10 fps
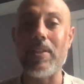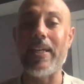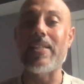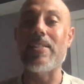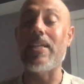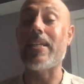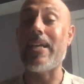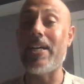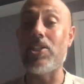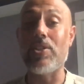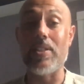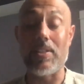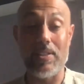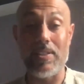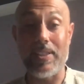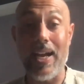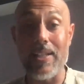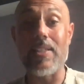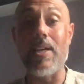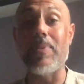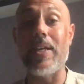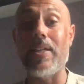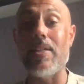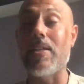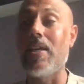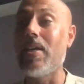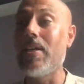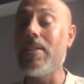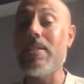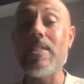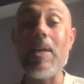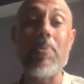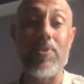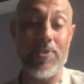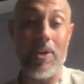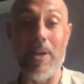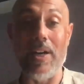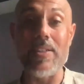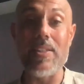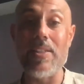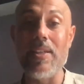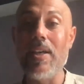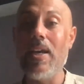like as a concept that is separate from us,